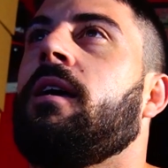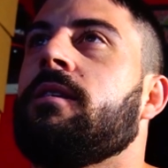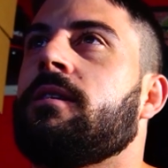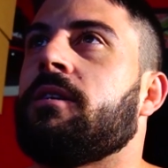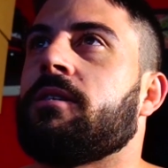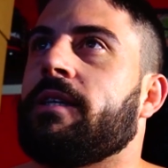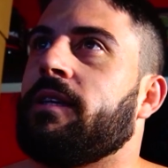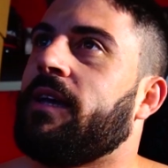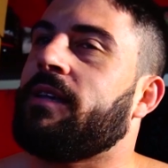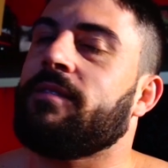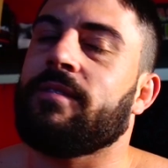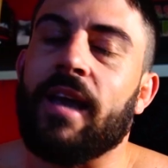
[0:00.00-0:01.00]
Seriously,
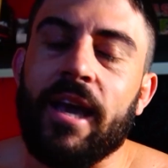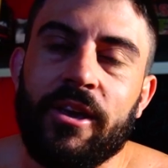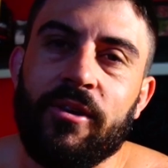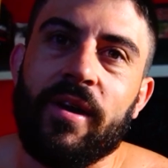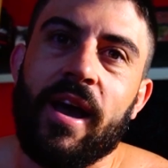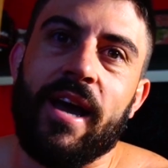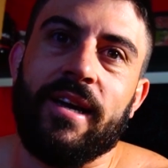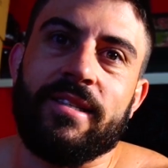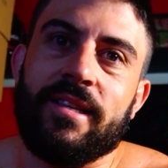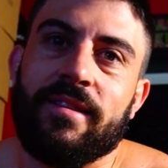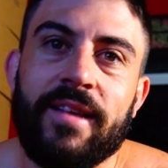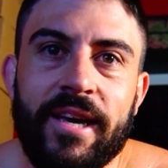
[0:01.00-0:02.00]
like, thank you
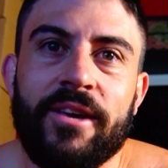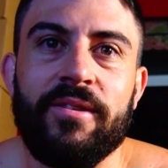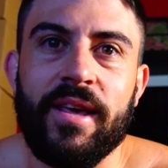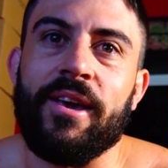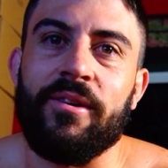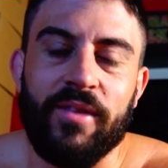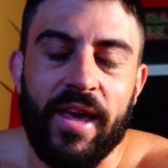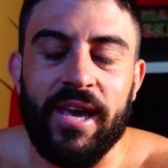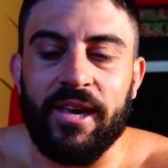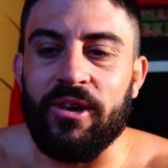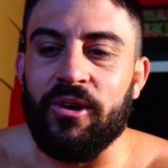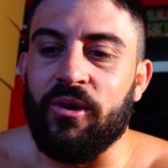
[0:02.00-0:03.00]
guys. Thank
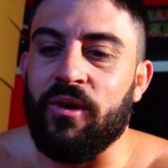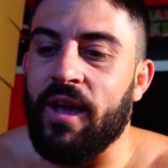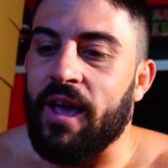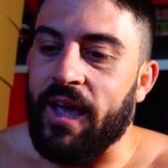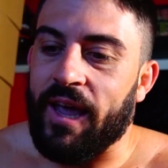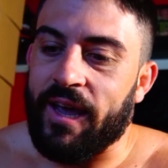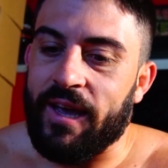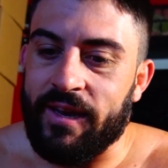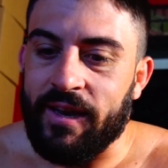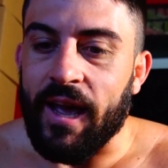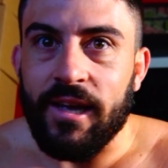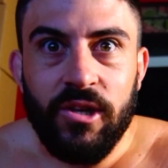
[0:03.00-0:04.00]
you.
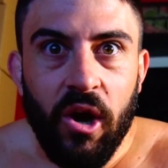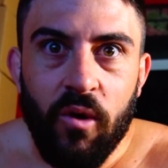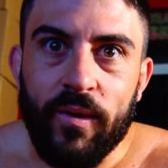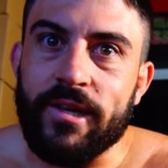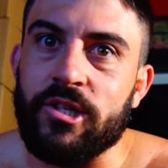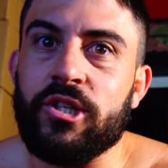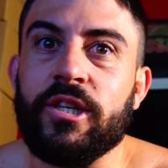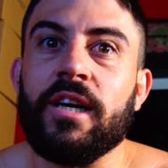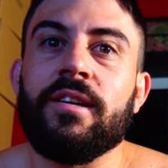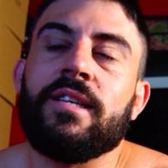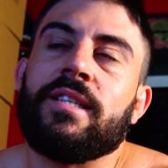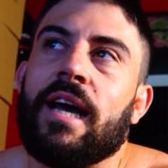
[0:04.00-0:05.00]
And as always,
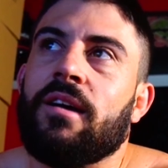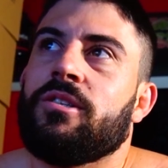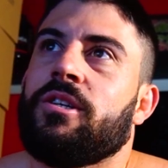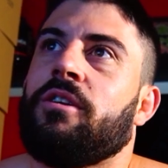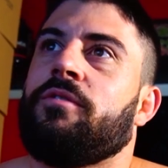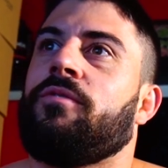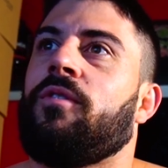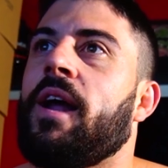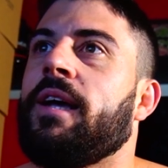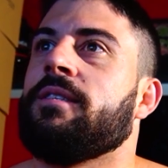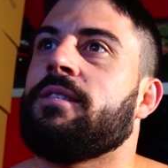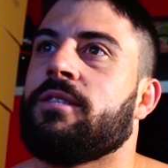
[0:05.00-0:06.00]
share this out to your
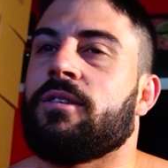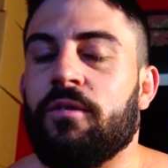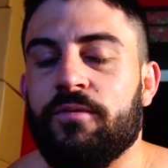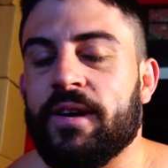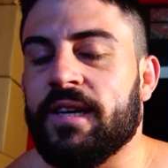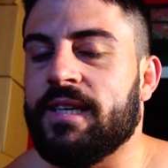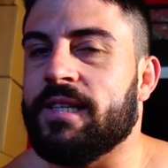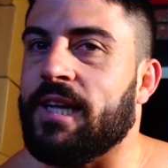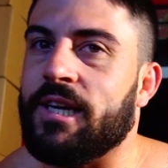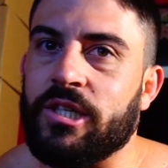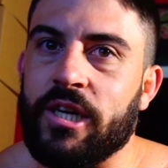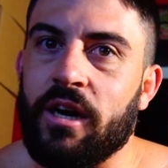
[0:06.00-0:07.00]
friends. Don't forget to hit
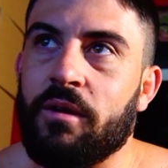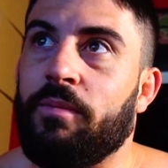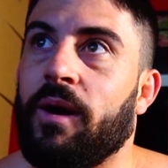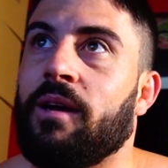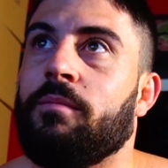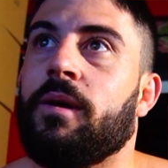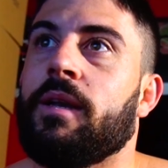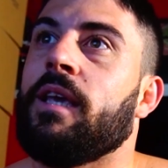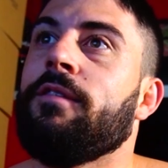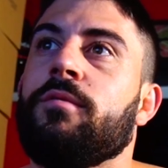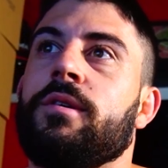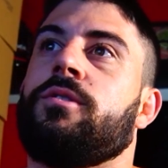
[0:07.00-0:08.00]
that share button. But
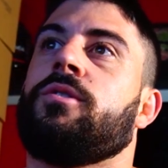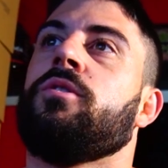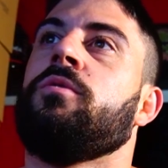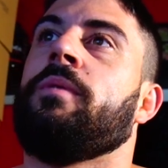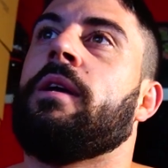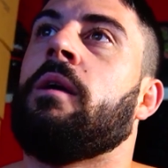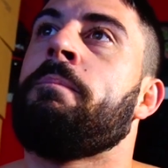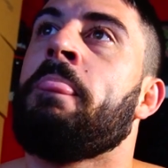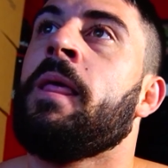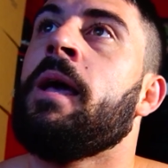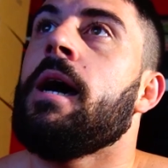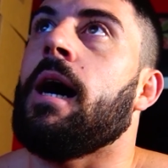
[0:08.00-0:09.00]
even with True Meal,
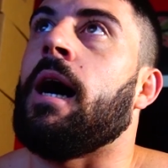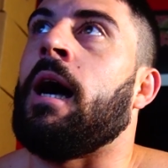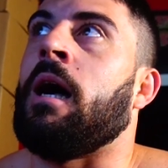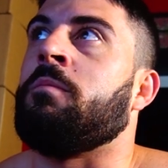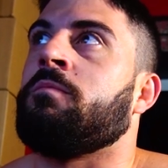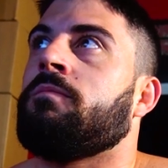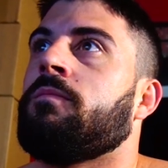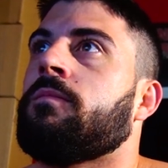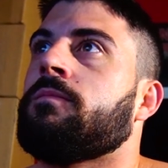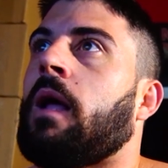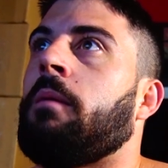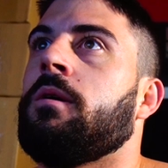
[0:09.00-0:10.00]

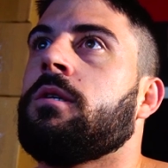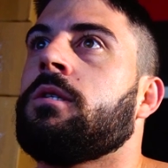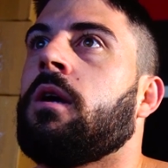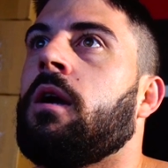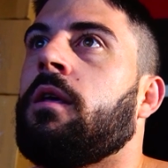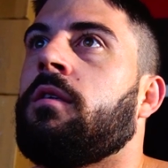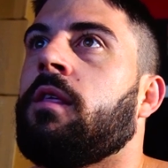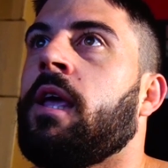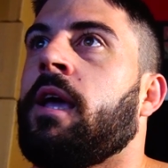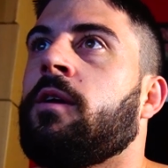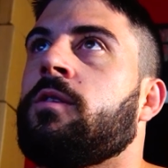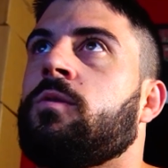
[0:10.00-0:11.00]
I'm gonna start a
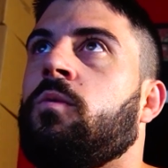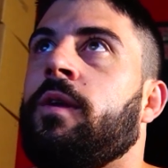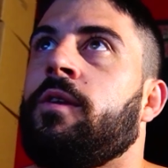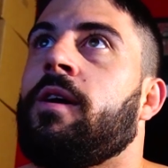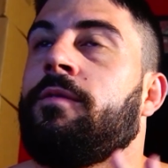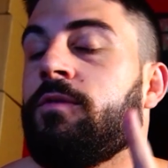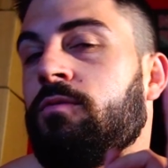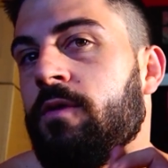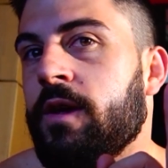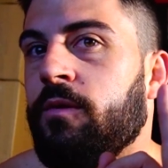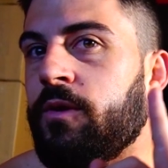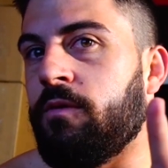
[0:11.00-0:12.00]
thing to when
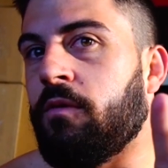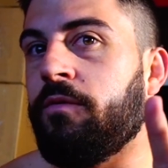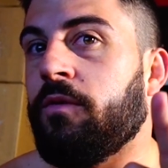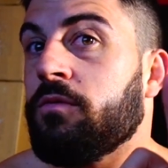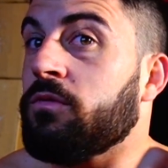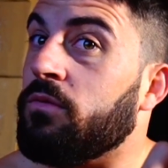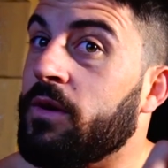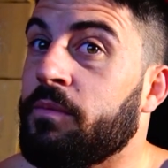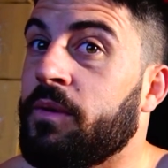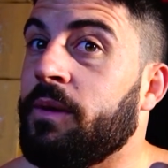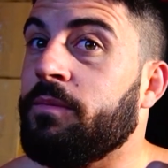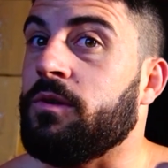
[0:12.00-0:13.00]
you refer 3
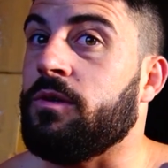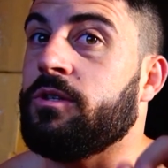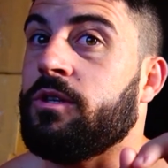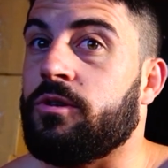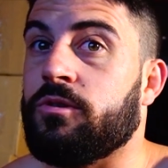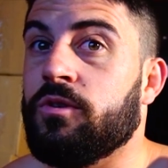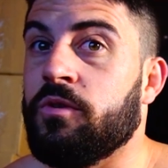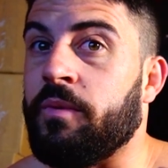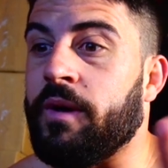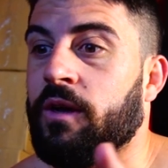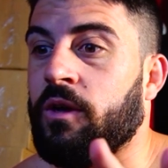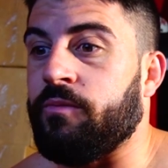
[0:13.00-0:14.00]
people to True
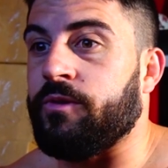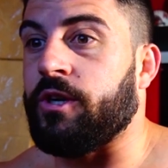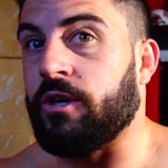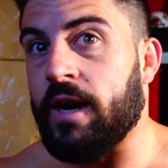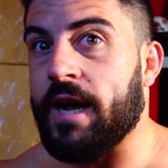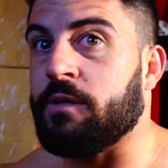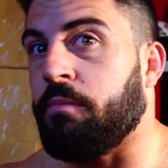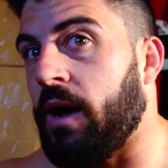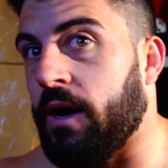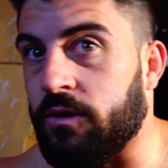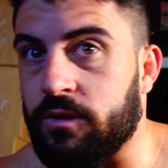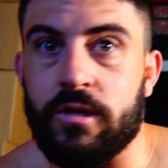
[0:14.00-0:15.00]
Meal, your next
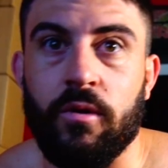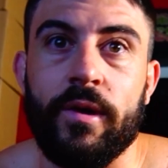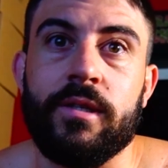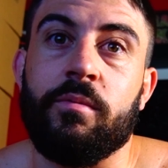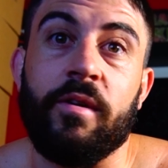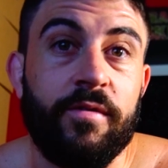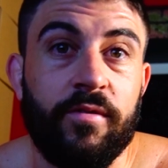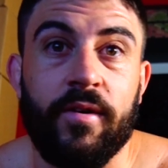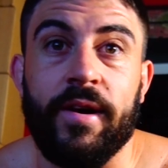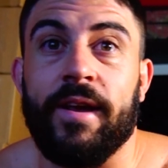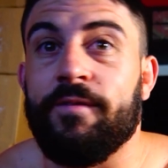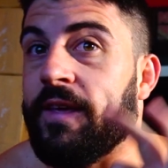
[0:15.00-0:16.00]
bottle is going to be
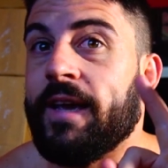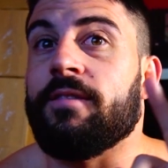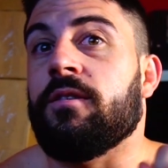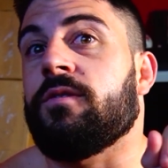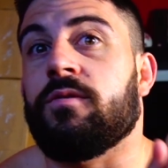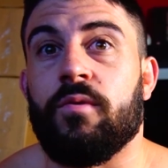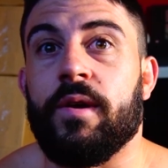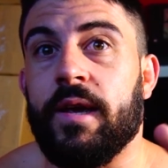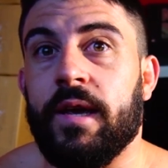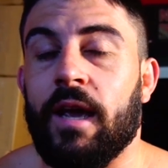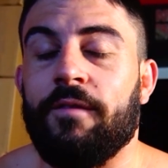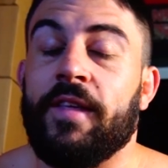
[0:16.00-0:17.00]
free if they
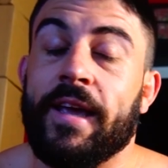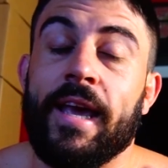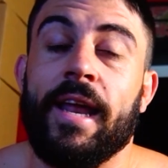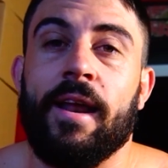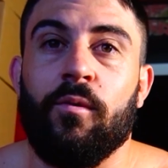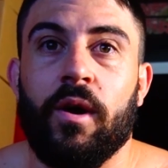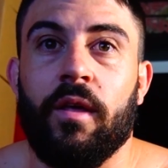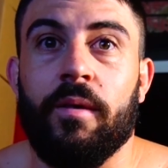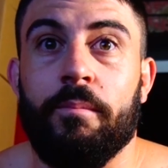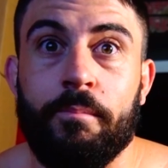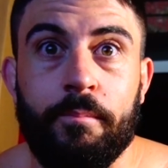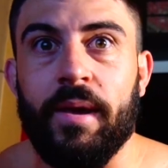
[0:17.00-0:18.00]
get one of the
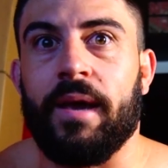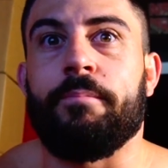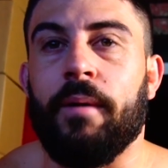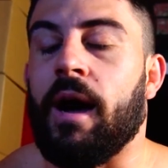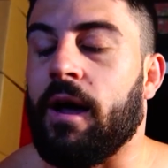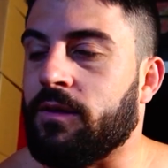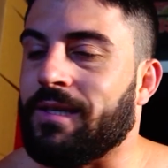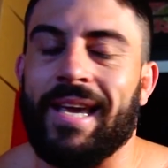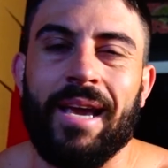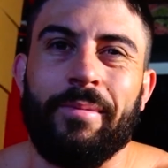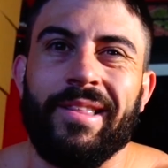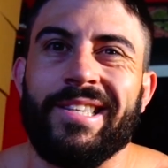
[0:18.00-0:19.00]
big bottles. It
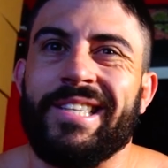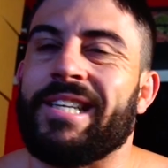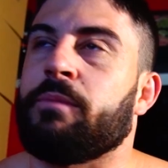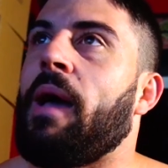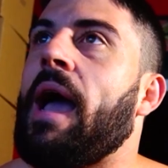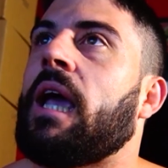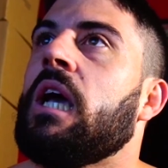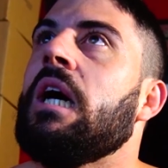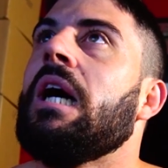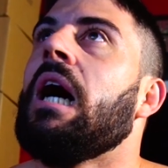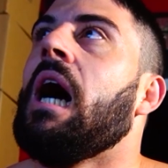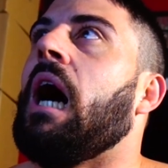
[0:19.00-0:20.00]
can't be the 6-pack,
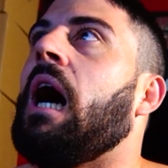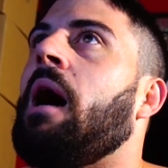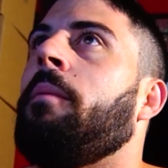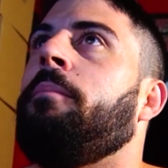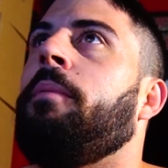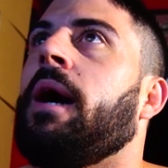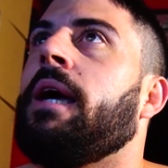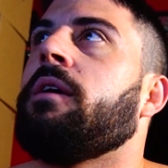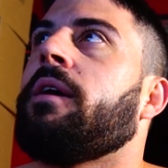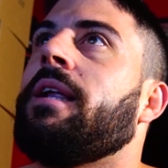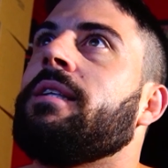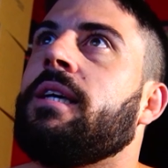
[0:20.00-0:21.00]
but
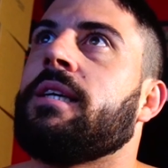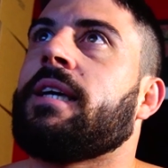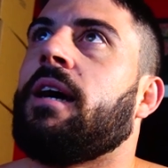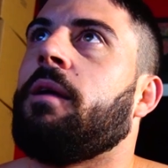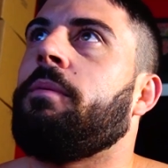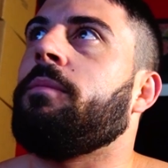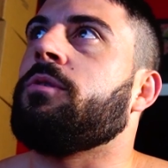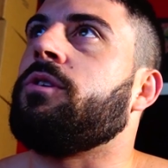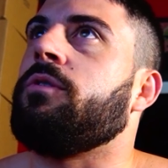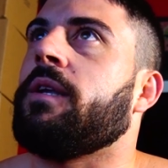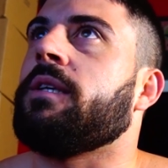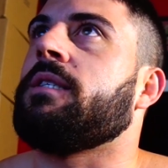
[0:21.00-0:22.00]
you'll get a discount if people
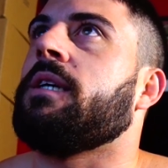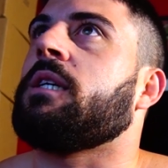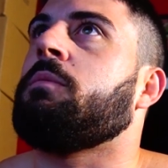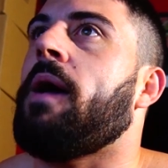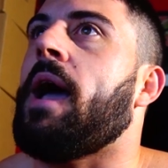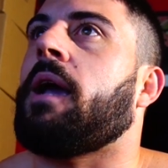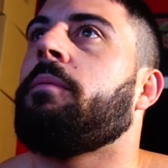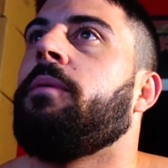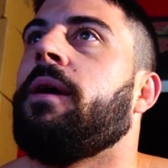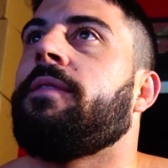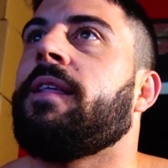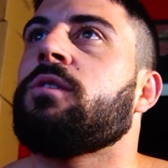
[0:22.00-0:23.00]
do get a 6-pack.
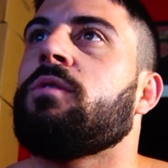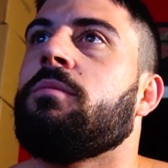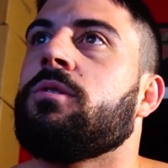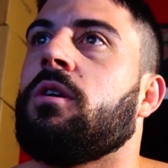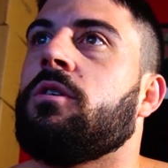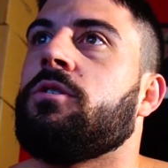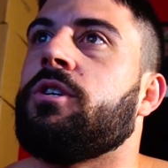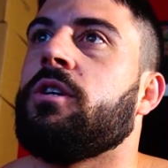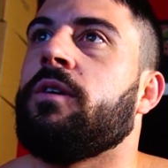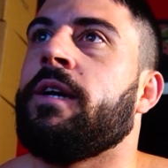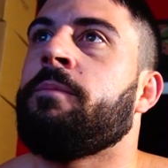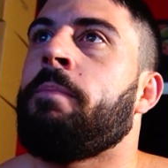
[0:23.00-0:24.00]
But that's what I'm gonna start
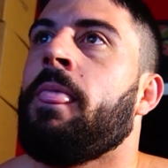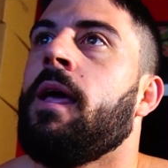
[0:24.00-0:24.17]
doing,